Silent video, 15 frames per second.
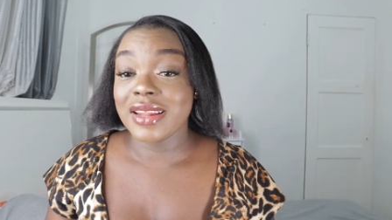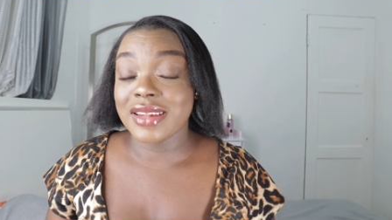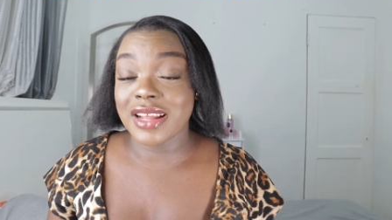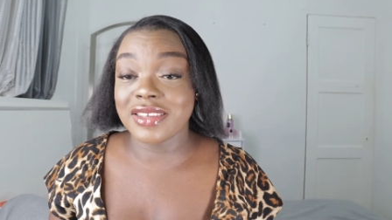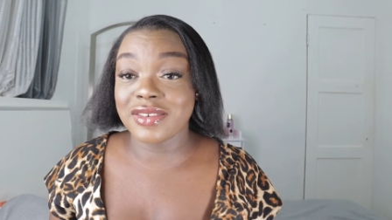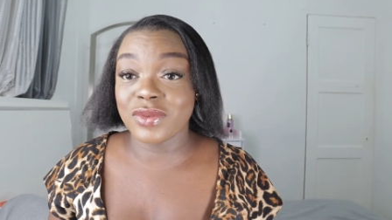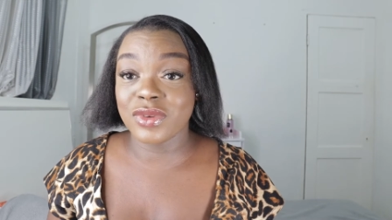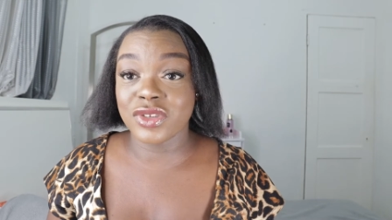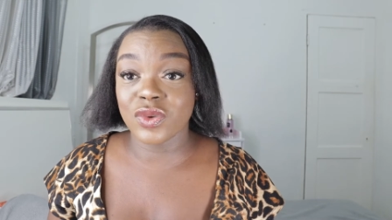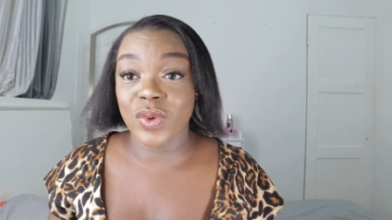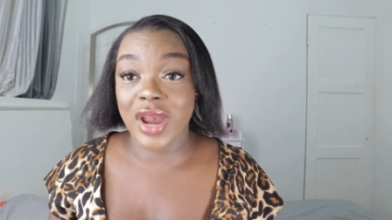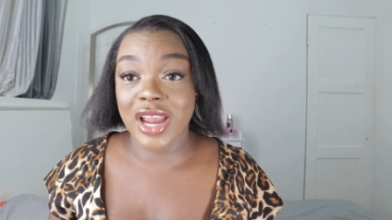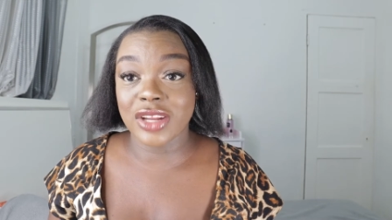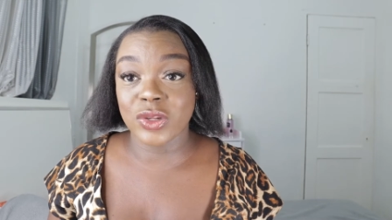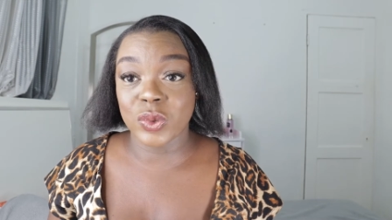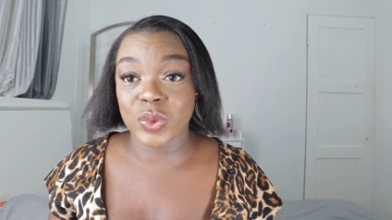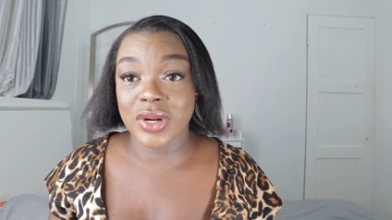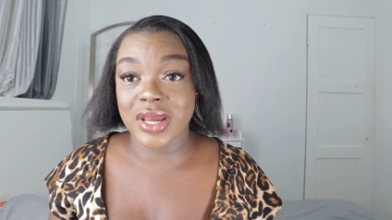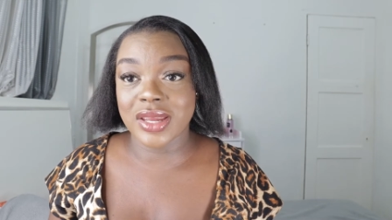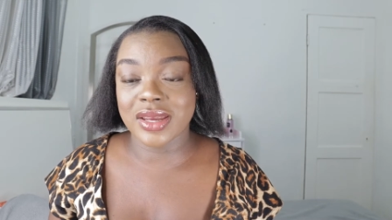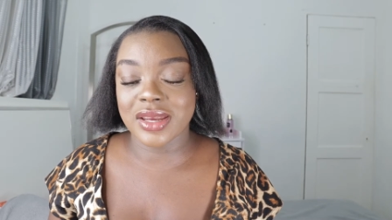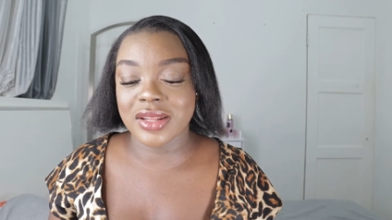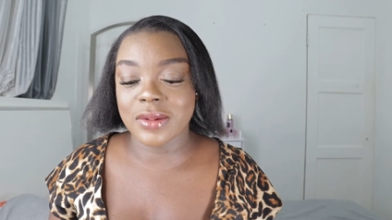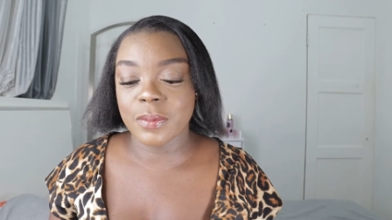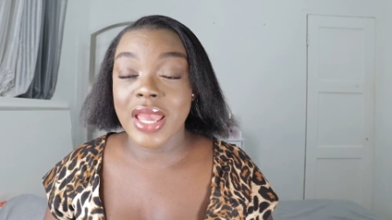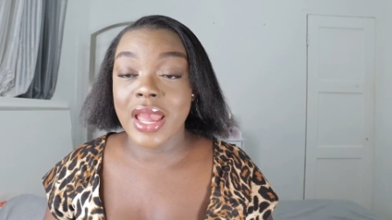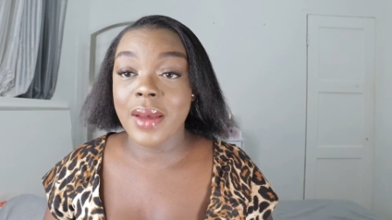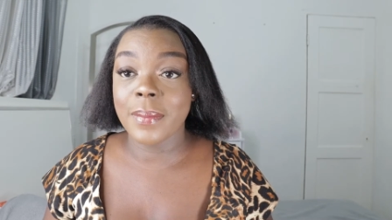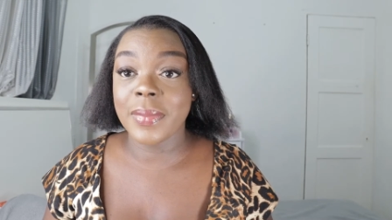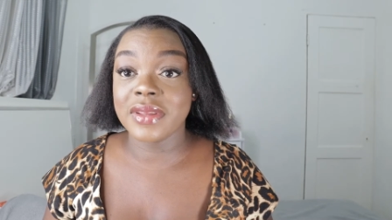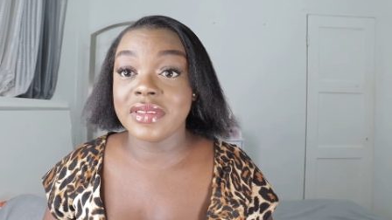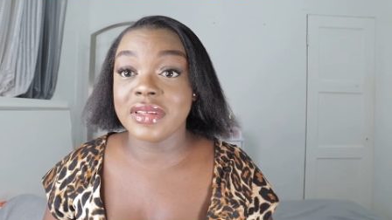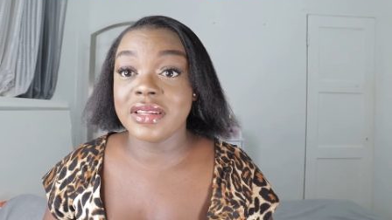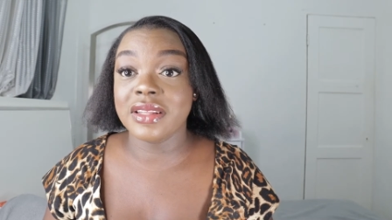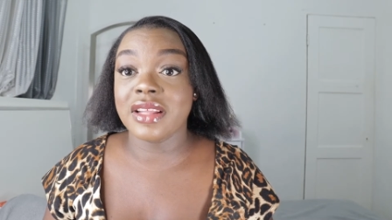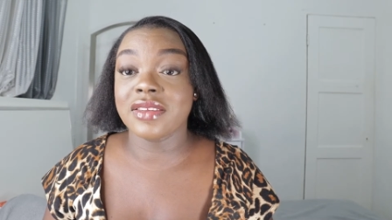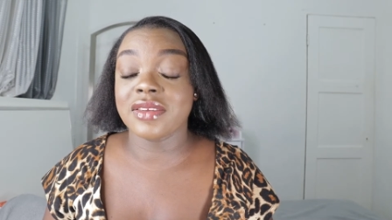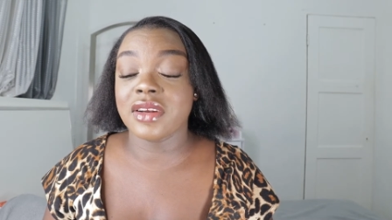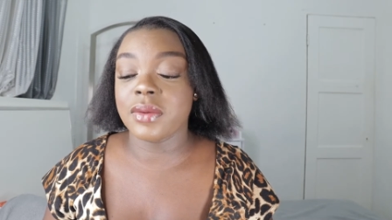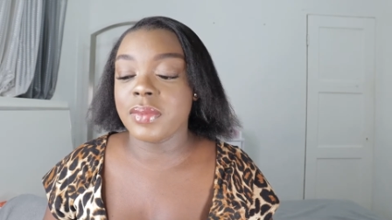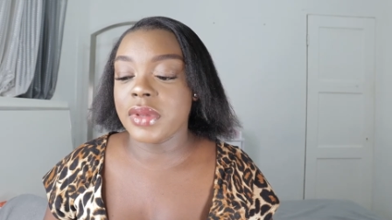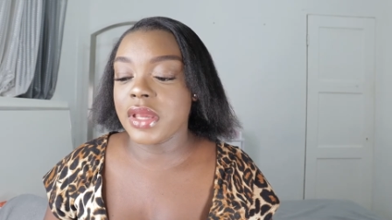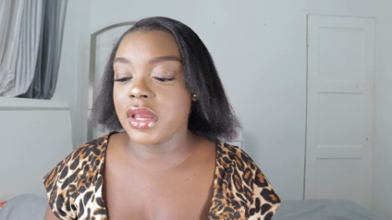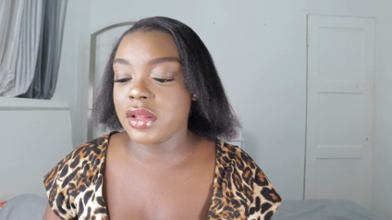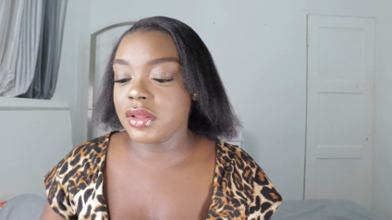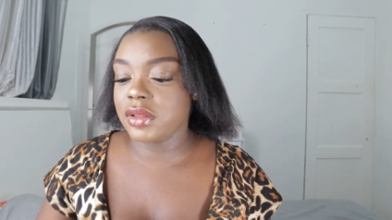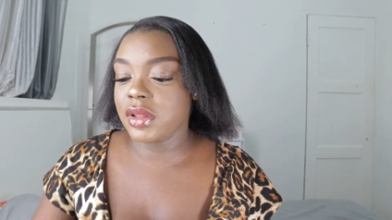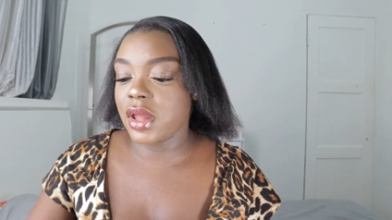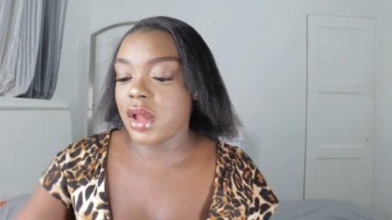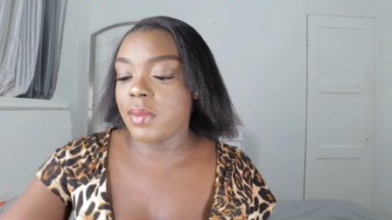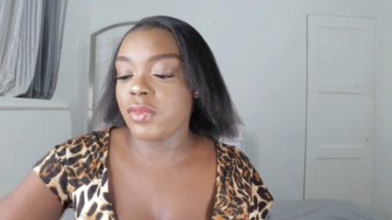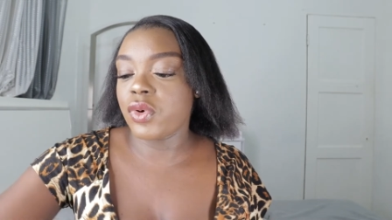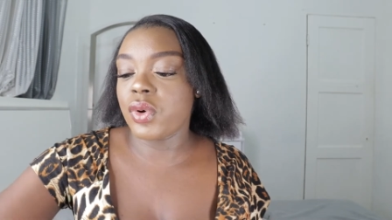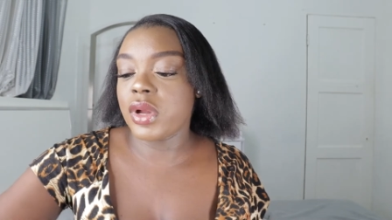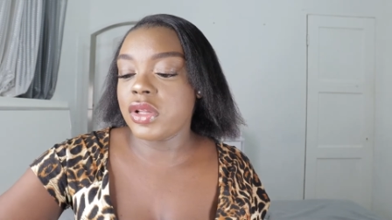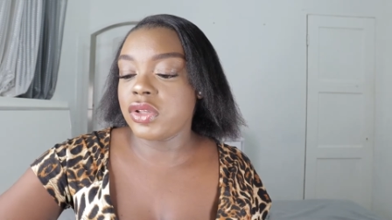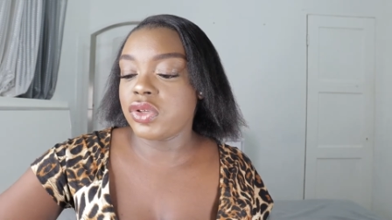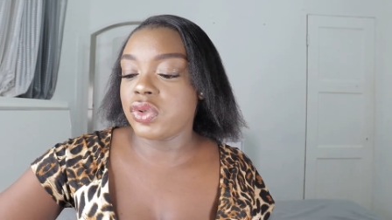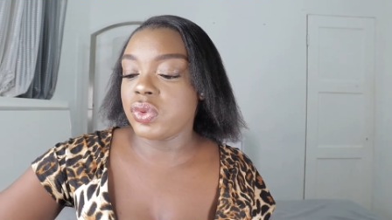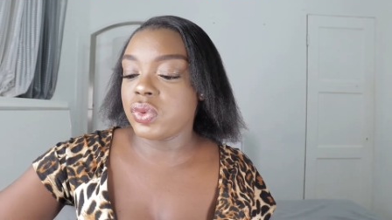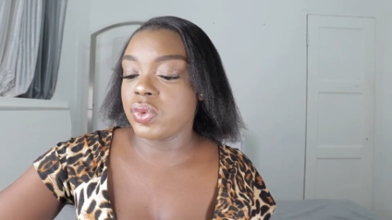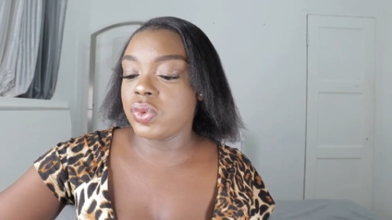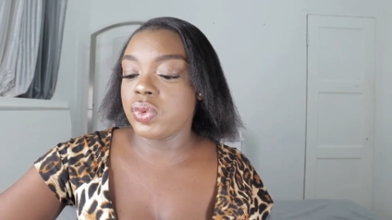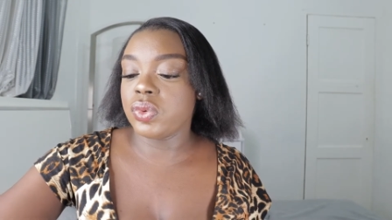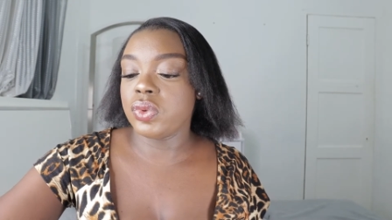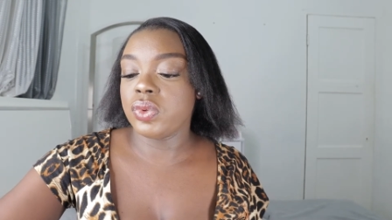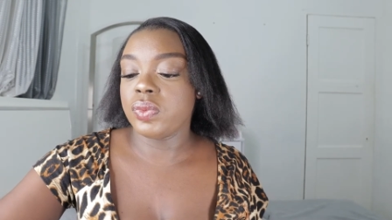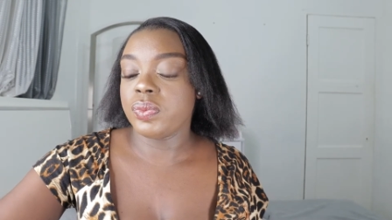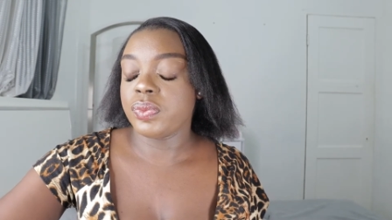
that's the reason why I do like it yeah basically that's gonna be it I'm going to